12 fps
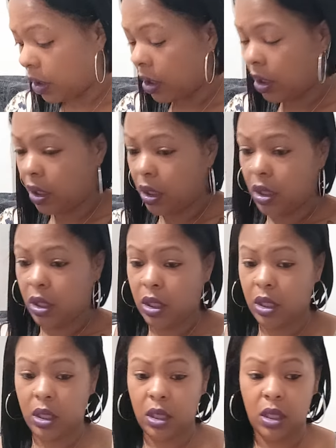
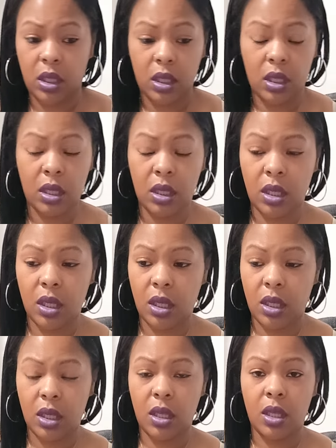
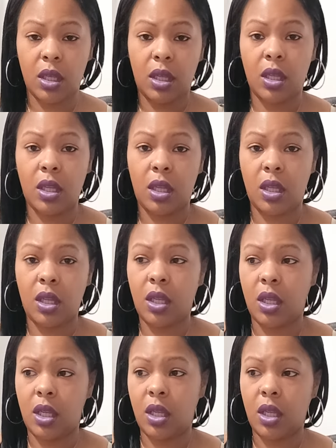
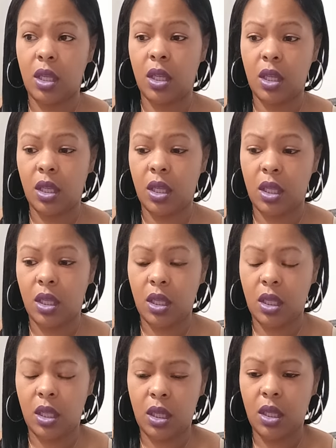
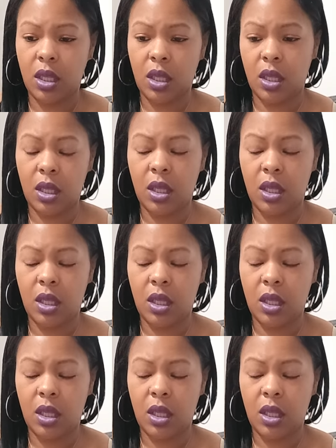(silence)